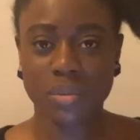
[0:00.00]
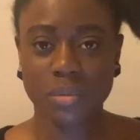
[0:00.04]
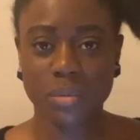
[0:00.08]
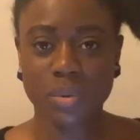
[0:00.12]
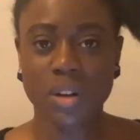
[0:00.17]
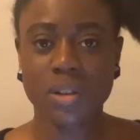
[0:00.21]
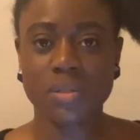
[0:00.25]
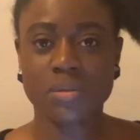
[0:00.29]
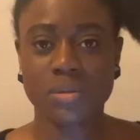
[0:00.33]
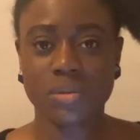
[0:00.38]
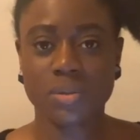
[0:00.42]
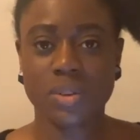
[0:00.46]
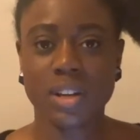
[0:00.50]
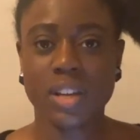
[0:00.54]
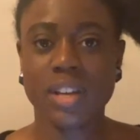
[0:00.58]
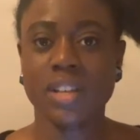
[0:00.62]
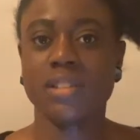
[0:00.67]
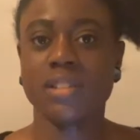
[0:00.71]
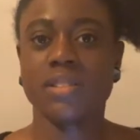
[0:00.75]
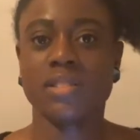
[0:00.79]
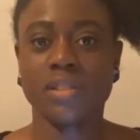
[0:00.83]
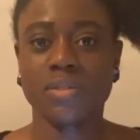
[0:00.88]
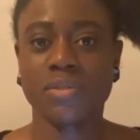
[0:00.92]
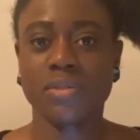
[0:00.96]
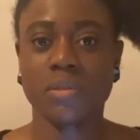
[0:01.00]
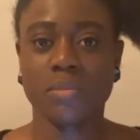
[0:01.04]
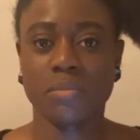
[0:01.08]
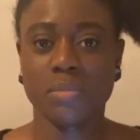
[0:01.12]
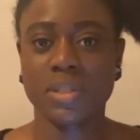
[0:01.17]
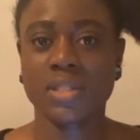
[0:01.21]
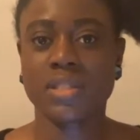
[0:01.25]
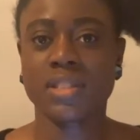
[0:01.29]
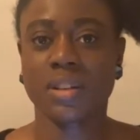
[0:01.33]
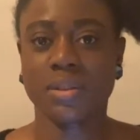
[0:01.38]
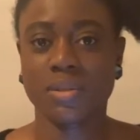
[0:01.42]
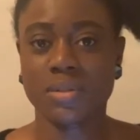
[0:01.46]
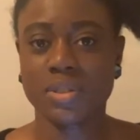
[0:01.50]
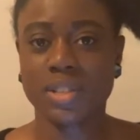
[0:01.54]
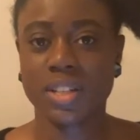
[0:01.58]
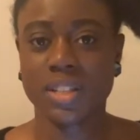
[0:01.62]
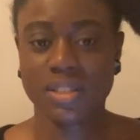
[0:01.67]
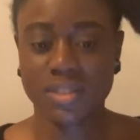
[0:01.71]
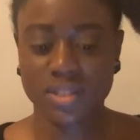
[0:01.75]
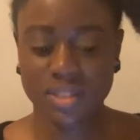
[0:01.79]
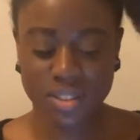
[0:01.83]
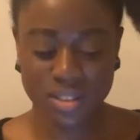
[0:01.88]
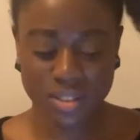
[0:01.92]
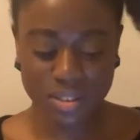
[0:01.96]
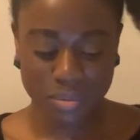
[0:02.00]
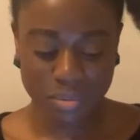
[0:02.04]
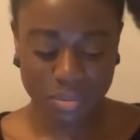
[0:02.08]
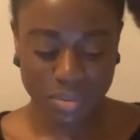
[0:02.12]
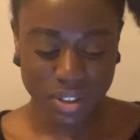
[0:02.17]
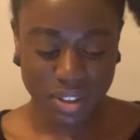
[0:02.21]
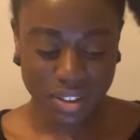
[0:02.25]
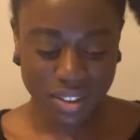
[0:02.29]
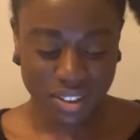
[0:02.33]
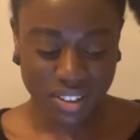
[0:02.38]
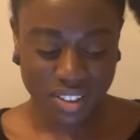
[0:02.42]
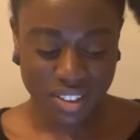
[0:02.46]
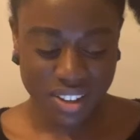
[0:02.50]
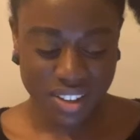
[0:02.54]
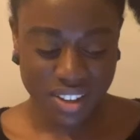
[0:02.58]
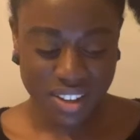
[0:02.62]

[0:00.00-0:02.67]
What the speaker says: The world will not end if you miss out on tasting something.